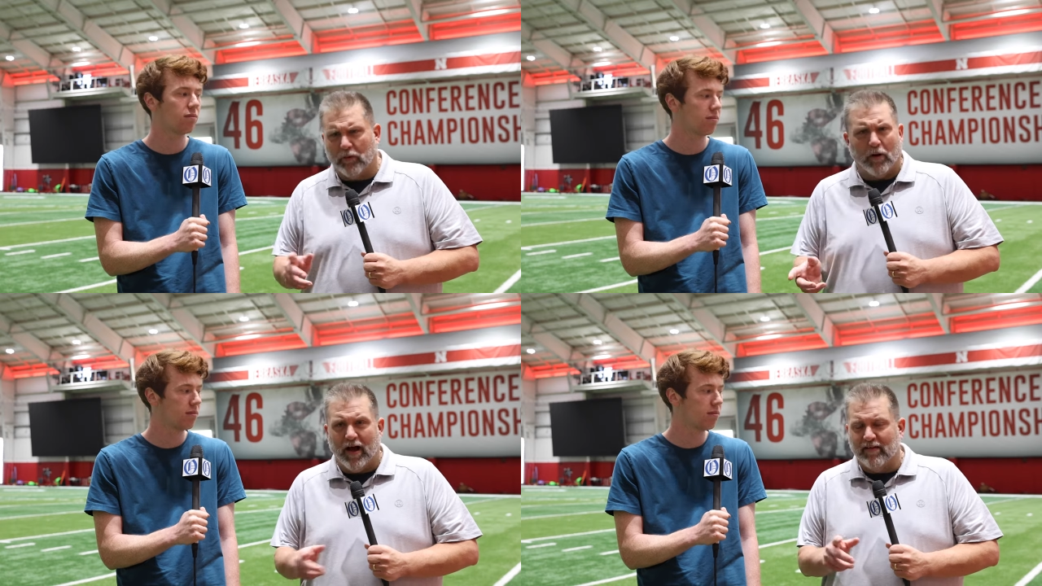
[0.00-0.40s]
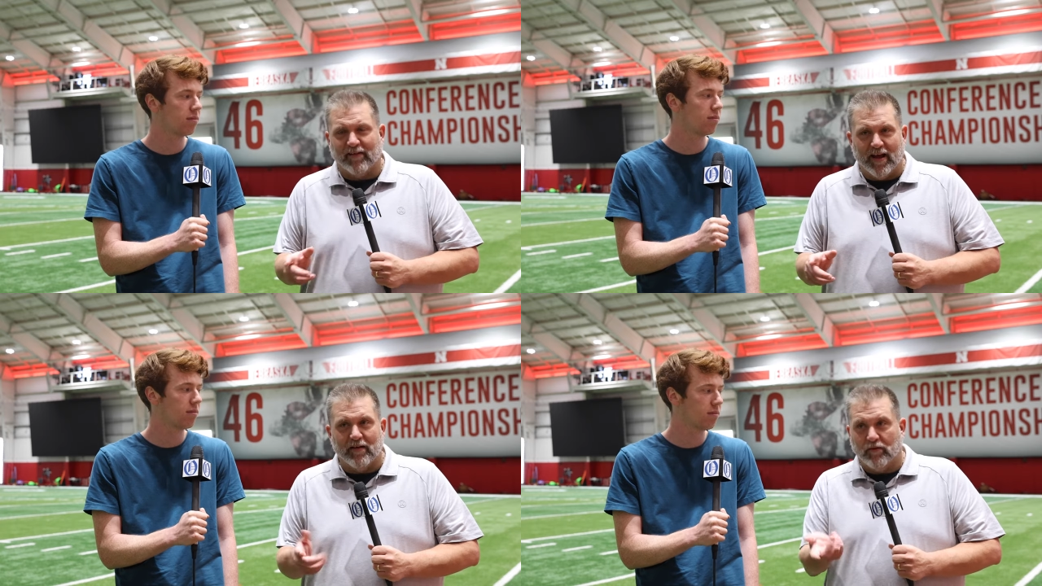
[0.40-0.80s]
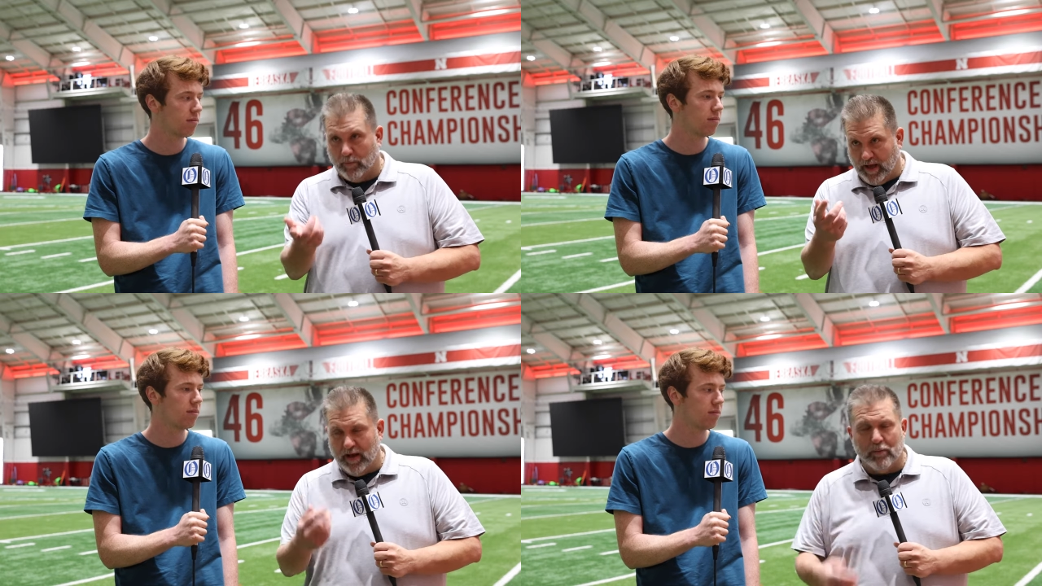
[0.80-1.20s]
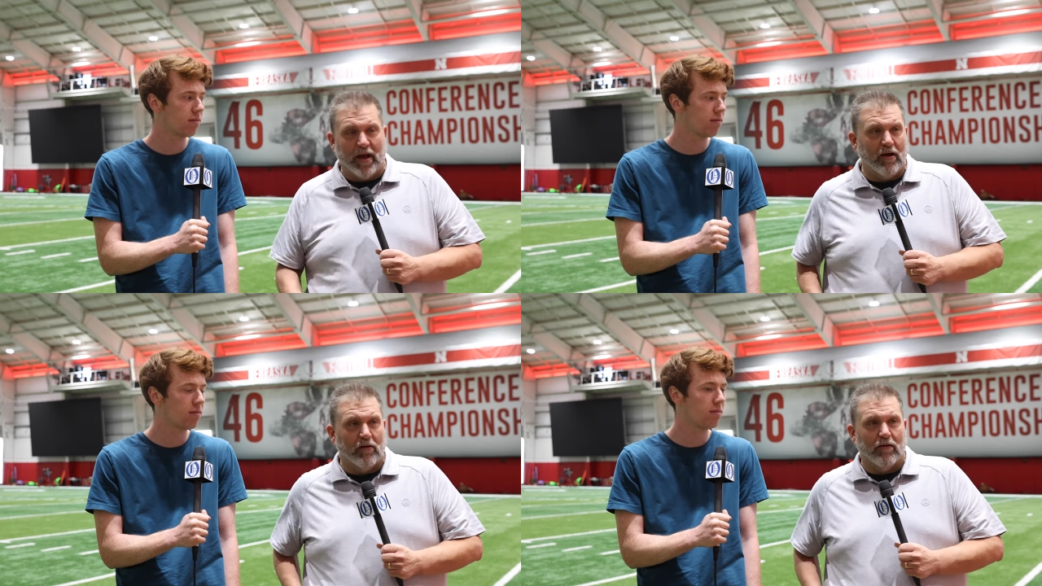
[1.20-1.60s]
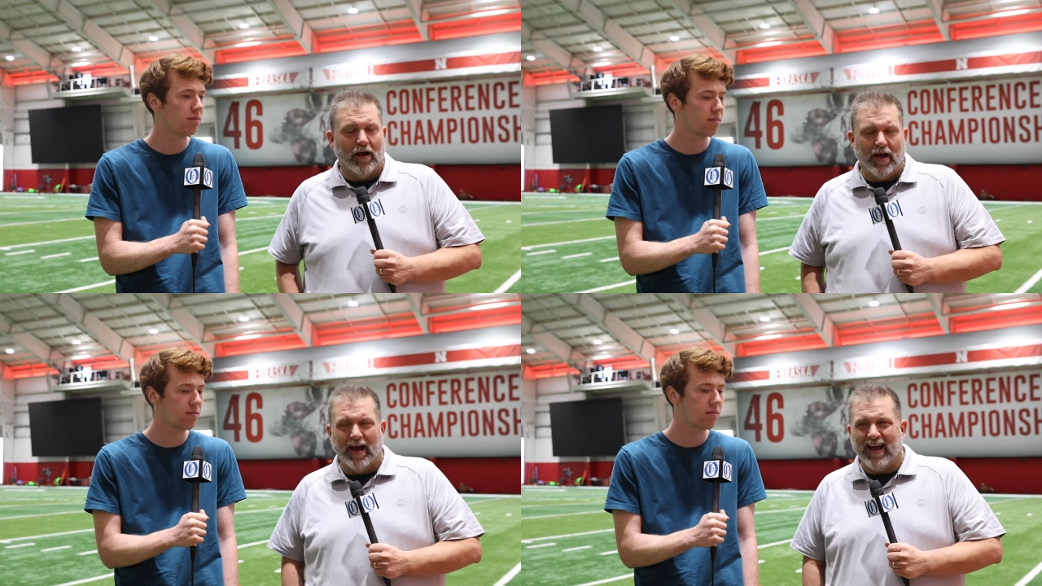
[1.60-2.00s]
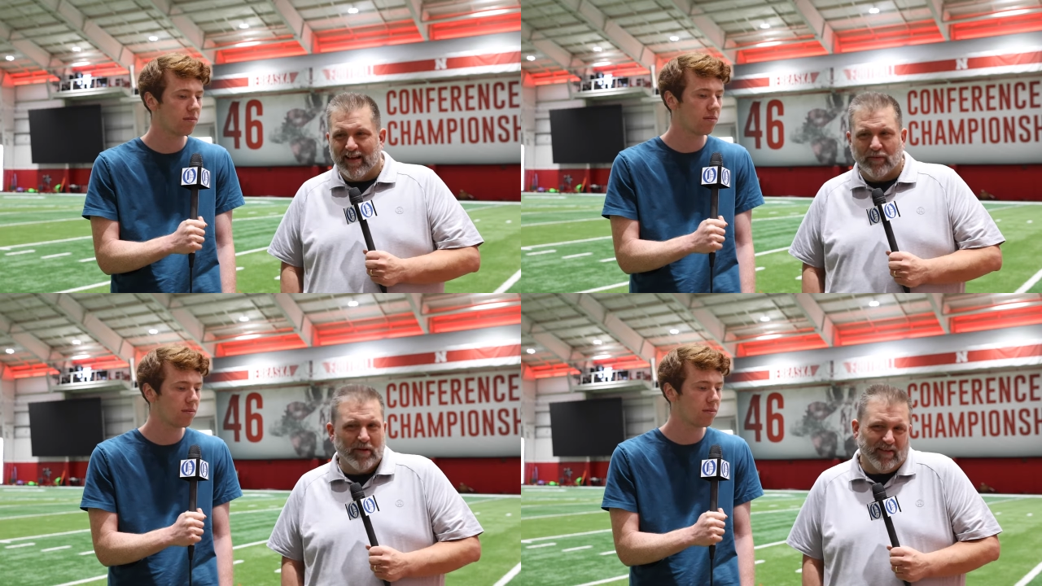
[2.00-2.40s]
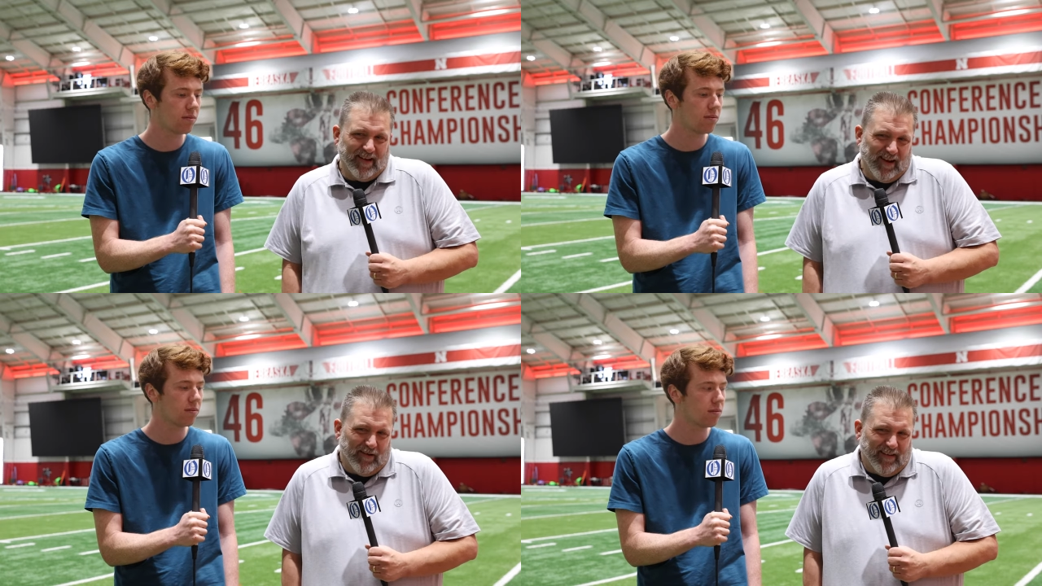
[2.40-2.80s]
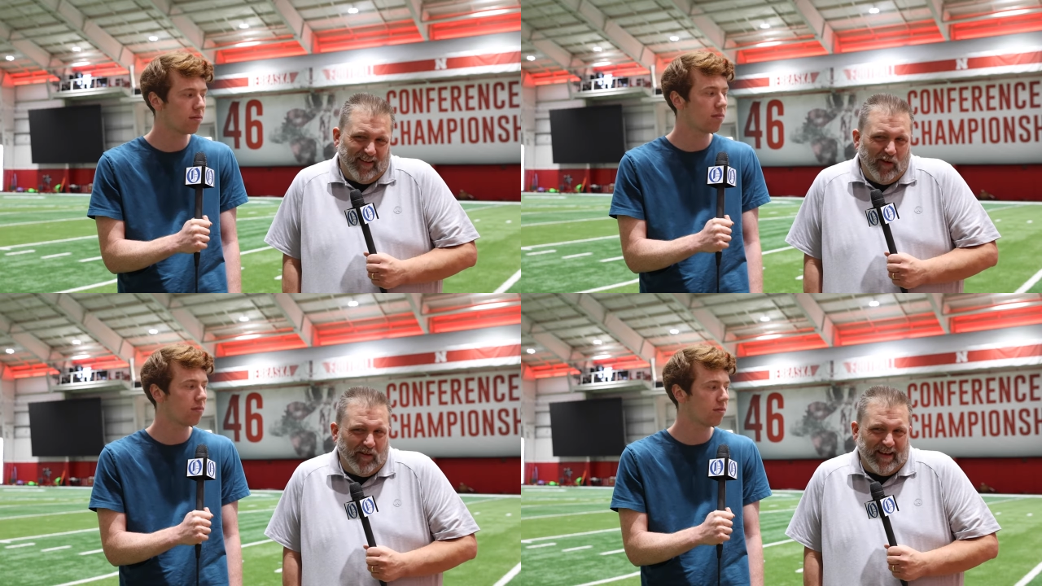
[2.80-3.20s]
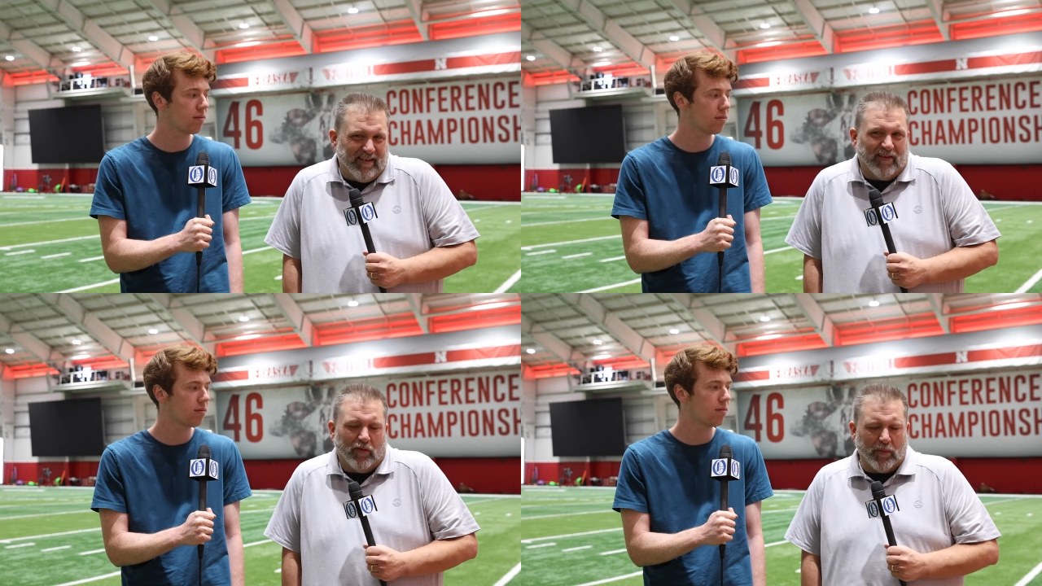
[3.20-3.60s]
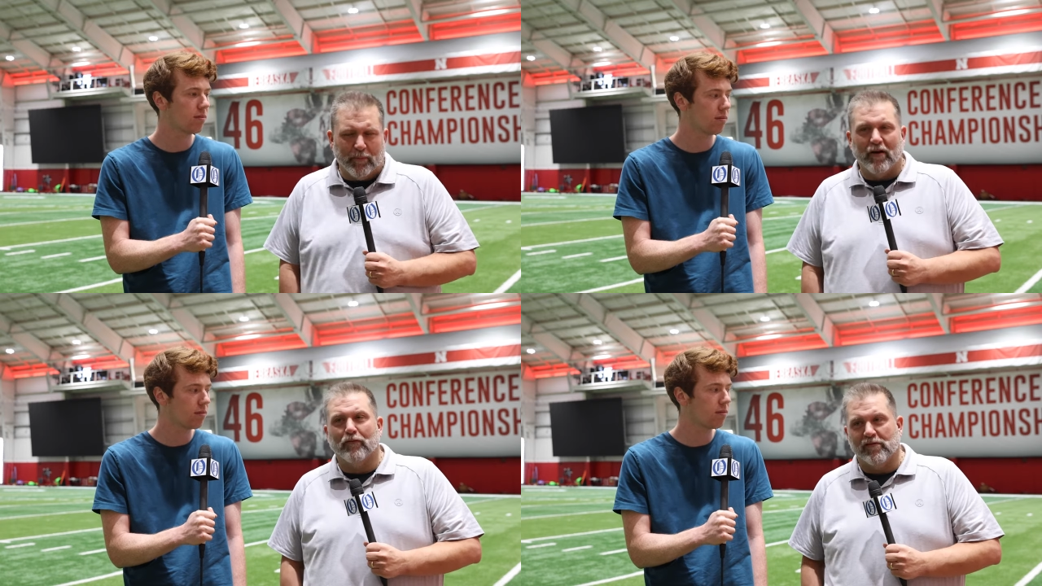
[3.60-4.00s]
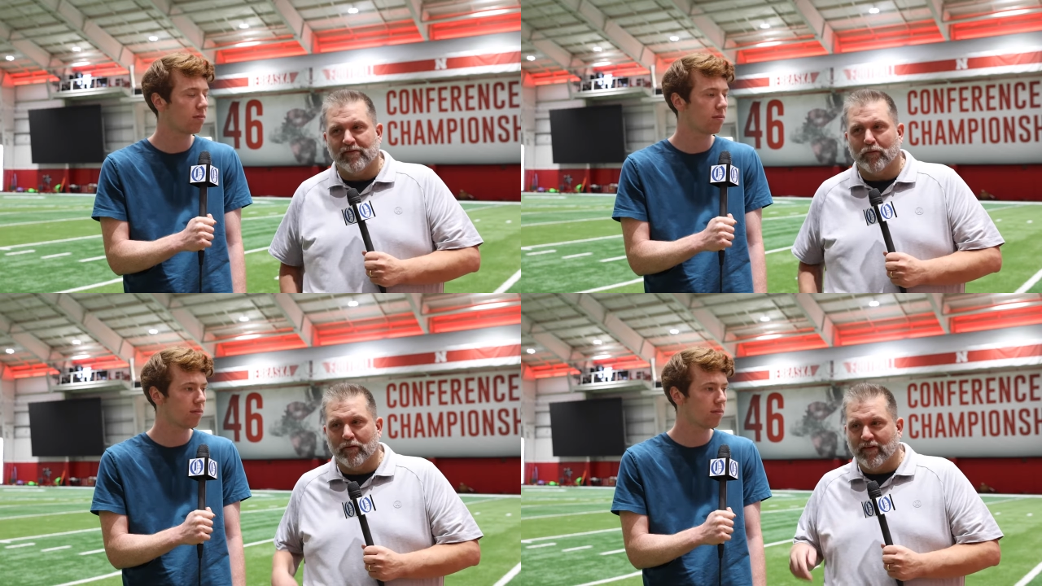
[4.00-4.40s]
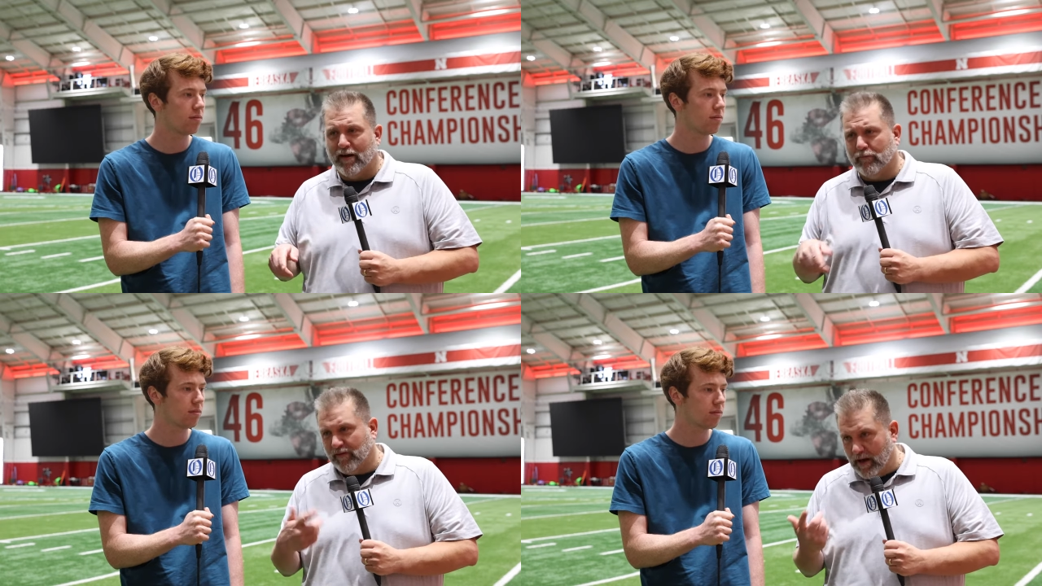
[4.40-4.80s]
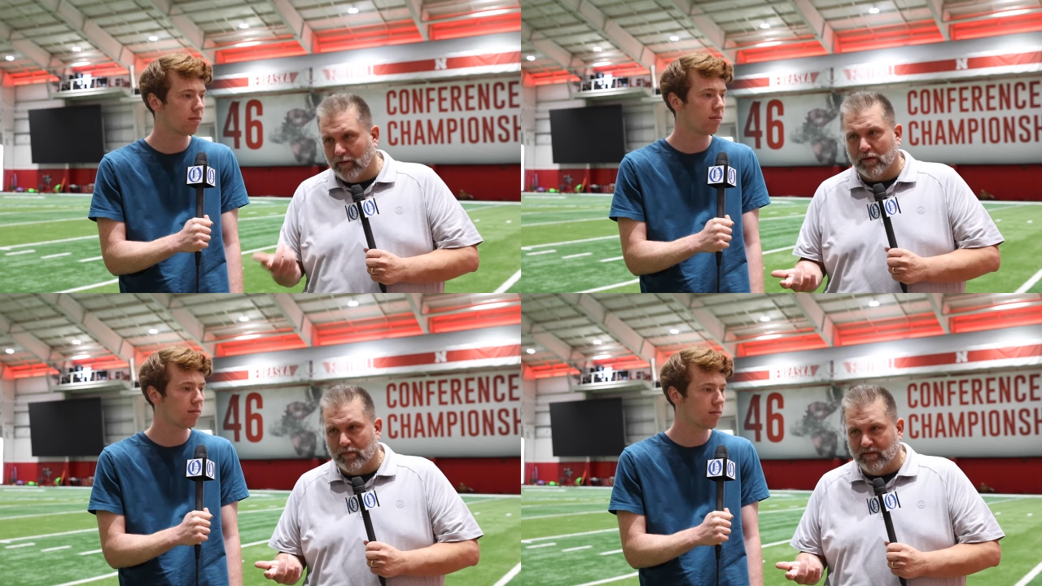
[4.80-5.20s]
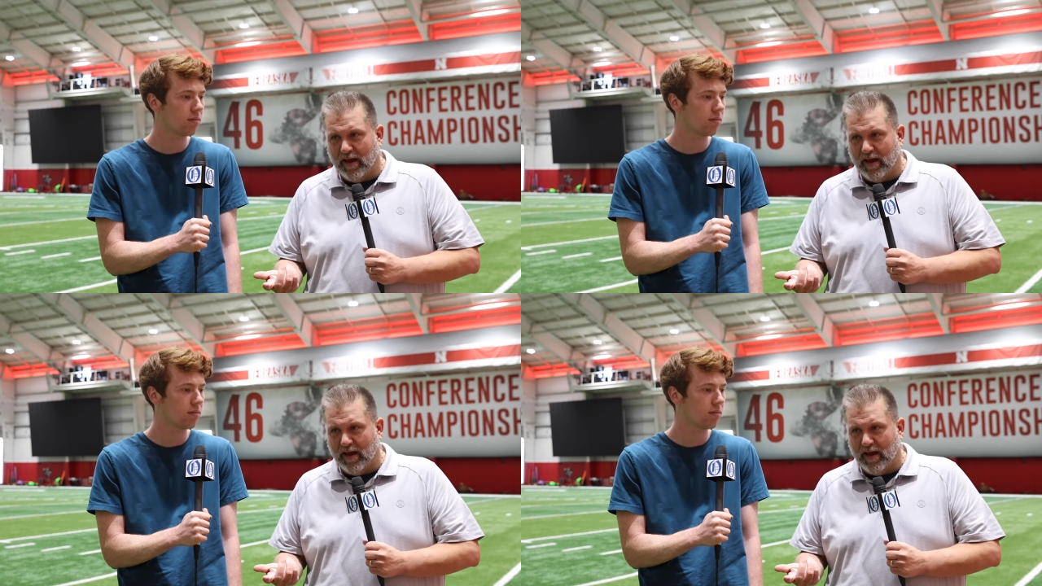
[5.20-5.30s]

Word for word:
Speaker 1: other odds and ends. So again, Gbayor, I asked him. I said, you know, is it a little easier to prepare for Shedeur Sanders now that